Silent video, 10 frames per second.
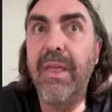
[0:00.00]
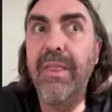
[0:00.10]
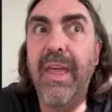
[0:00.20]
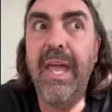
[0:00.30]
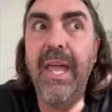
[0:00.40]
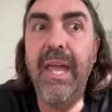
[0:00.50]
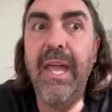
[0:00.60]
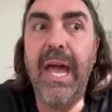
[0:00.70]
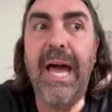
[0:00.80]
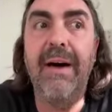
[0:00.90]

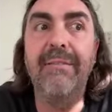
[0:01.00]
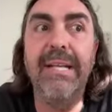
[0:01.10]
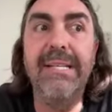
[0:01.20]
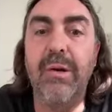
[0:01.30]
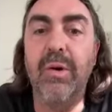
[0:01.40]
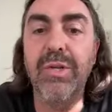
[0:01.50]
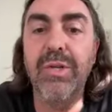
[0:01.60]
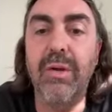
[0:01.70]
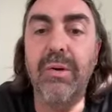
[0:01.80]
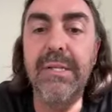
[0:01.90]
They have a zero
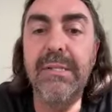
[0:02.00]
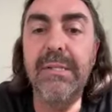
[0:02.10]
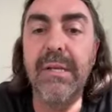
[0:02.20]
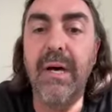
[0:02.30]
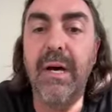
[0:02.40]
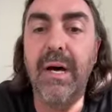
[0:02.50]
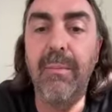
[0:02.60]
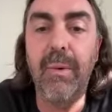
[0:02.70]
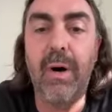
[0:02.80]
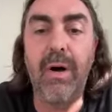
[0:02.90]
tolerance
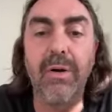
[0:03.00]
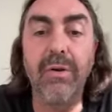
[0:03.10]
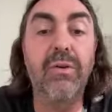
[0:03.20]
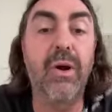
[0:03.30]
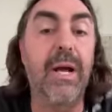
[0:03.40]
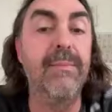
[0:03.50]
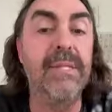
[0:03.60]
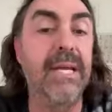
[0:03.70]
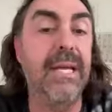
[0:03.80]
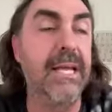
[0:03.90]
on
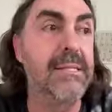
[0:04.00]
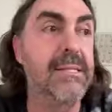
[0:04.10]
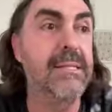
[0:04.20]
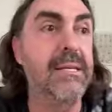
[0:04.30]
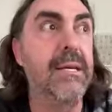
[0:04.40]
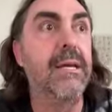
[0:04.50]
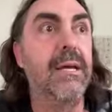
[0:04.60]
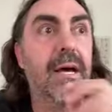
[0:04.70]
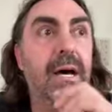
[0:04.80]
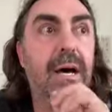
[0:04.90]
crimes against
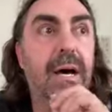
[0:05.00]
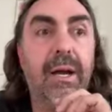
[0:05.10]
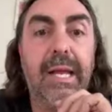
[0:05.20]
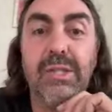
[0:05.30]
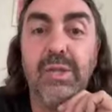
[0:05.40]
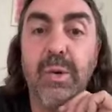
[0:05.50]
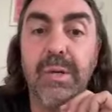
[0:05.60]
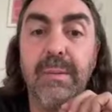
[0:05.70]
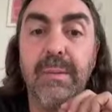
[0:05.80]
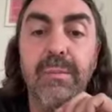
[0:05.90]

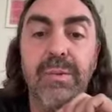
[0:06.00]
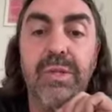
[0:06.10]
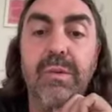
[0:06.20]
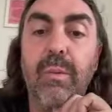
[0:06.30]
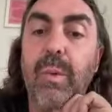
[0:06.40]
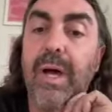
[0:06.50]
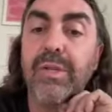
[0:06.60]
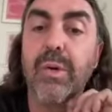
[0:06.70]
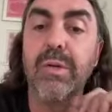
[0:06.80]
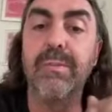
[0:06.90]
tourism.
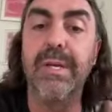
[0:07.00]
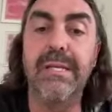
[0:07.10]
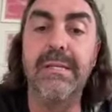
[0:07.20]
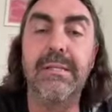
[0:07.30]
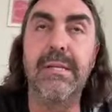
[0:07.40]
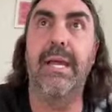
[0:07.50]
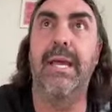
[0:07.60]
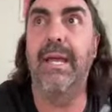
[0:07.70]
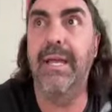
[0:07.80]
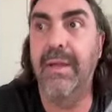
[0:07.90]
Tourism is
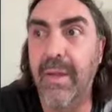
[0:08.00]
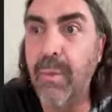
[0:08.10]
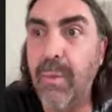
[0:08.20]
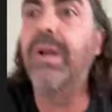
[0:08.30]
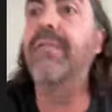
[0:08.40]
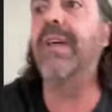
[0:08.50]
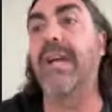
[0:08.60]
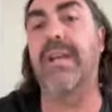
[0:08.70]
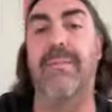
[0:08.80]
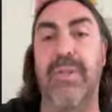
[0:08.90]
a like one of the
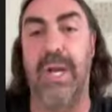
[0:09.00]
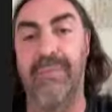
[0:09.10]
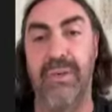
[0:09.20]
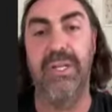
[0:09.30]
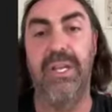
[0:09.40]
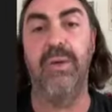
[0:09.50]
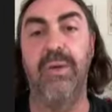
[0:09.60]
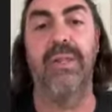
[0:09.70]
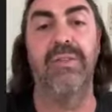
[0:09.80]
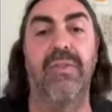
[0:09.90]
economic drivers in
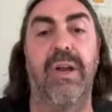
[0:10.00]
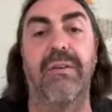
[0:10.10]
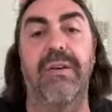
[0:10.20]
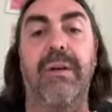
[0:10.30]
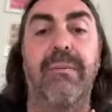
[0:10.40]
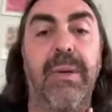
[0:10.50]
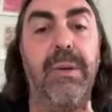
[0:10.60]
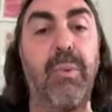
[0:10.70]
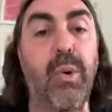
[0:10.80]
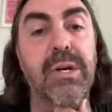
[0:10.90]
Cuba that's very
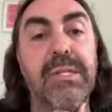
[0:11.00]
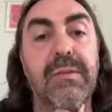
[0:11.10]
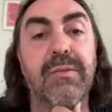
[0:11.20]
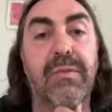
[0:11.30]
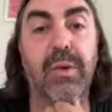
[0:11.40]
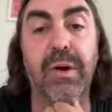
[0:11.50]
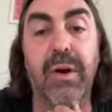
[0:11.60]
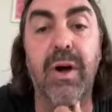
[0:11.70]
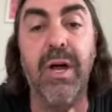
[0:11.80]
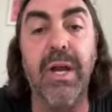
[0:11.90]
important for their
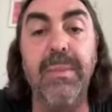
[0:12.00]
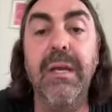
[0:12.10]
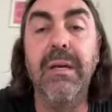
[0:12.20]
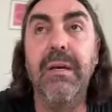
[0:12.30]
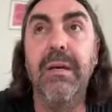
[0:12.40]
economy.